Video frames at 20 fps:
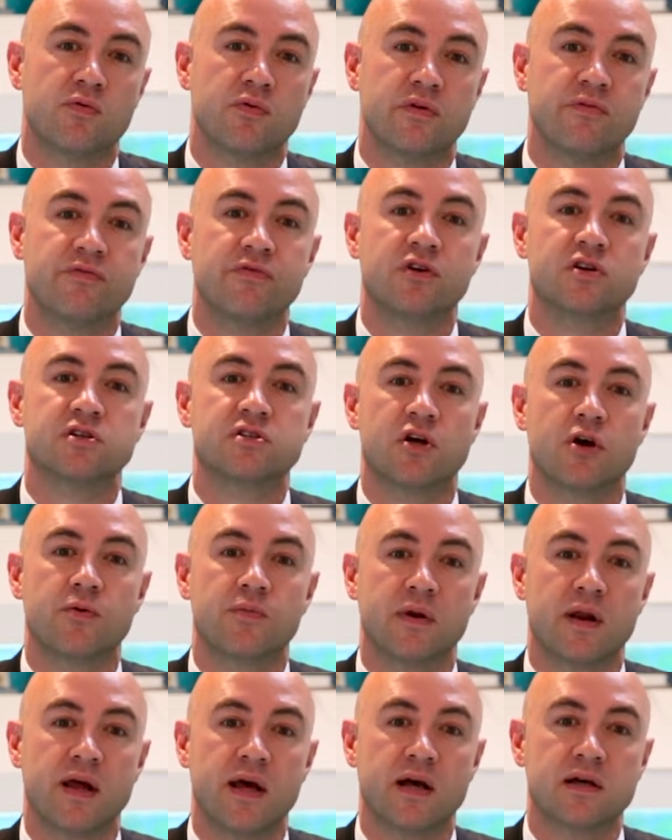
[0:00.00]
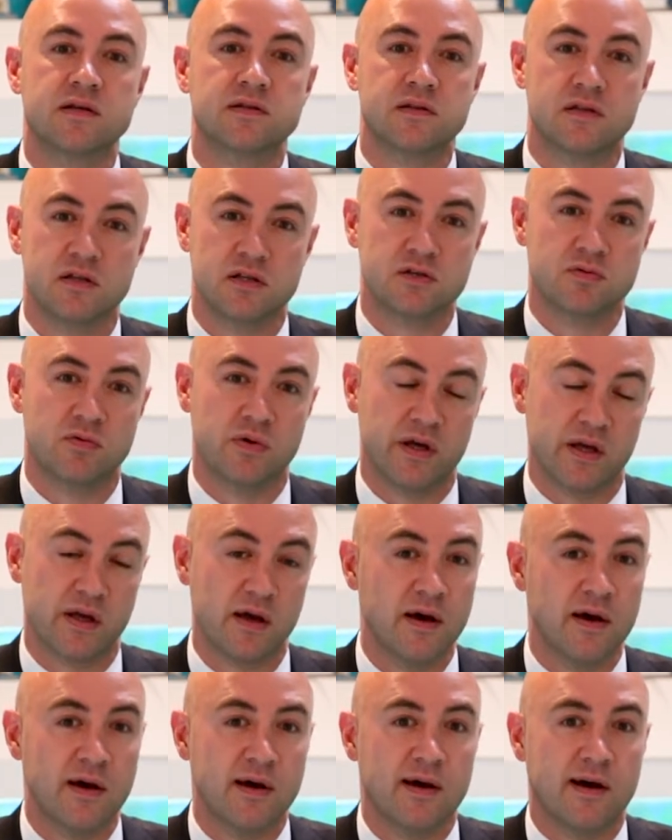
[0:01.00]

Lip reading: with the first open house this week.